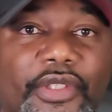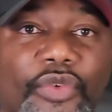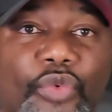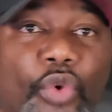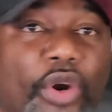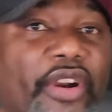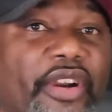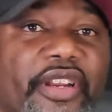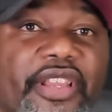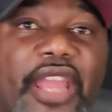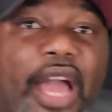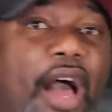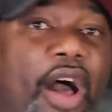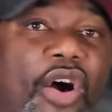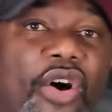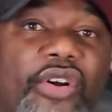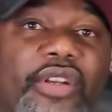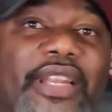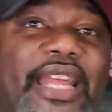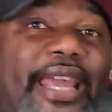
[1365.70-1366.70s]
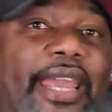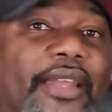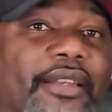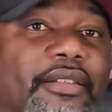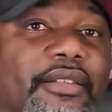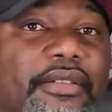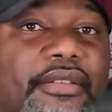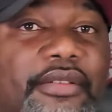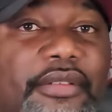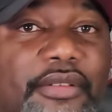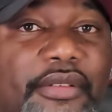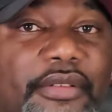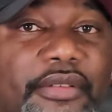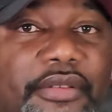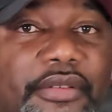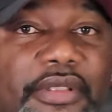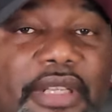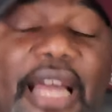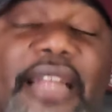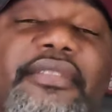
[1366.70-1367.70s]
Where are y'all at?
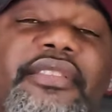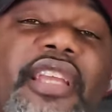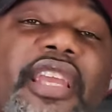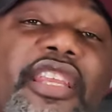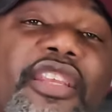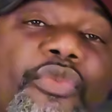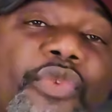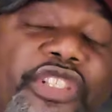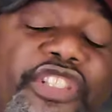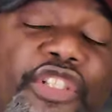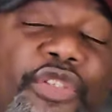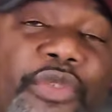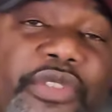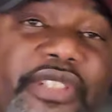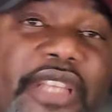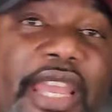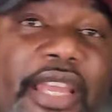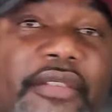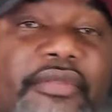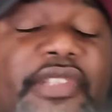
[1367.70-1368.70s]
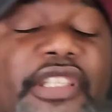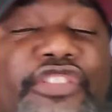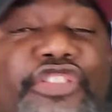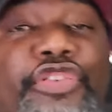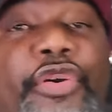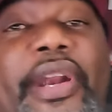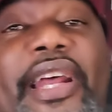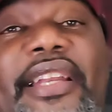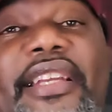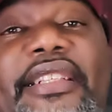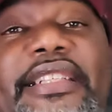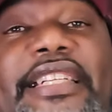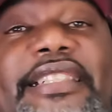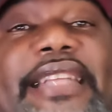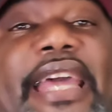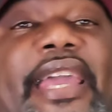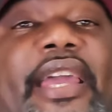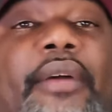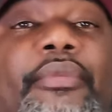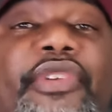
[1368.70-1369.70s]
I tell you where you was at, trailing the
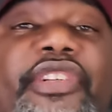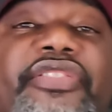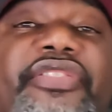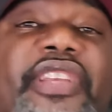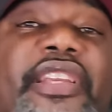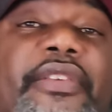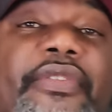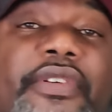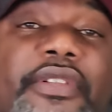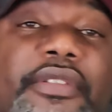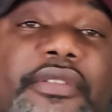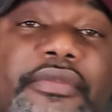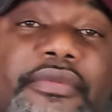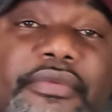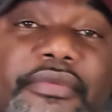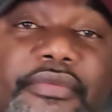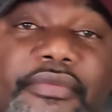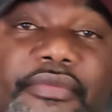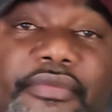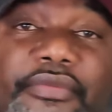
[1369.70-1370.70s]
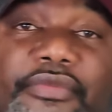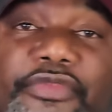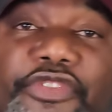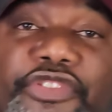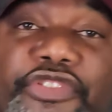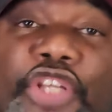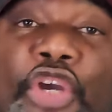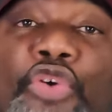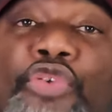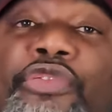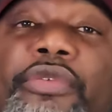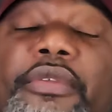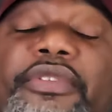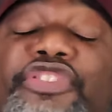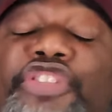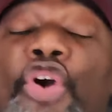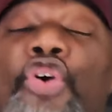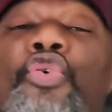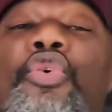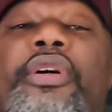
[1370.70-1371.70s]
damn receiver. Two
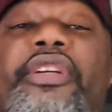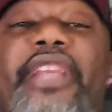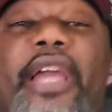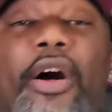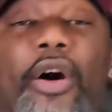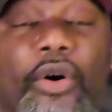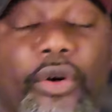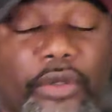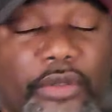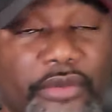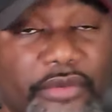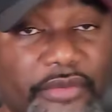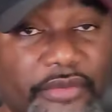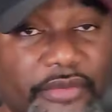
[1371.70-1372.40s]
of y'all.